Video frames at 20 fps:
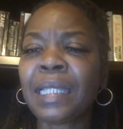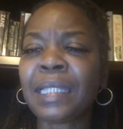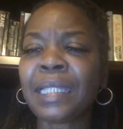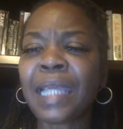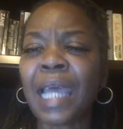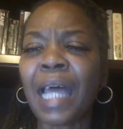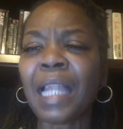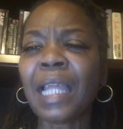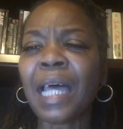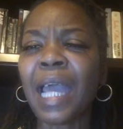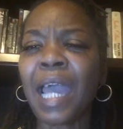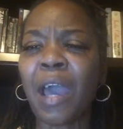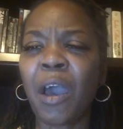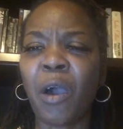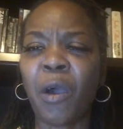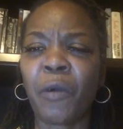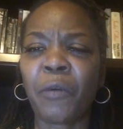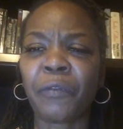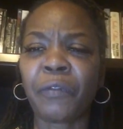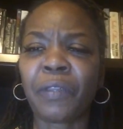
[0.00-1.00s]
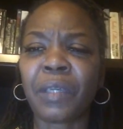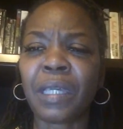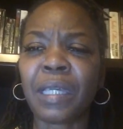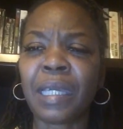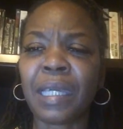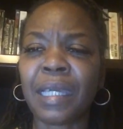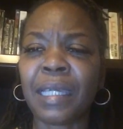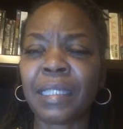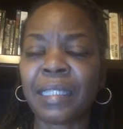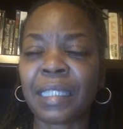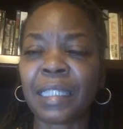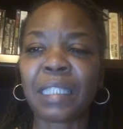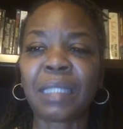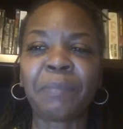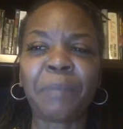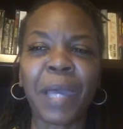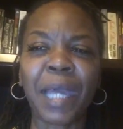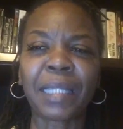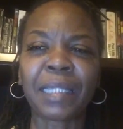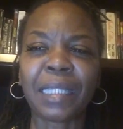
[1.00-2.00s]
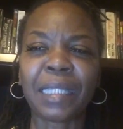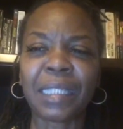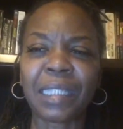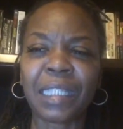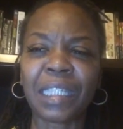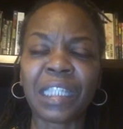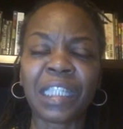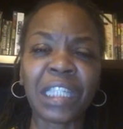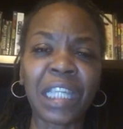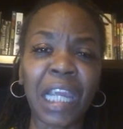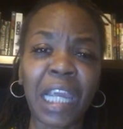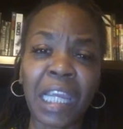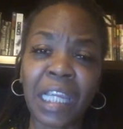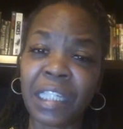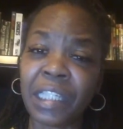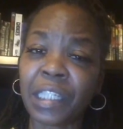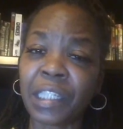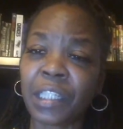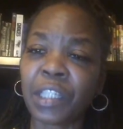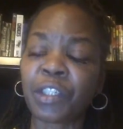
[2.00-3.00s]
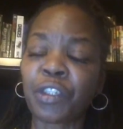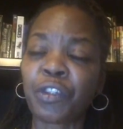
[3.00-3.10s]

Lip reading: Telehealth is expected to change the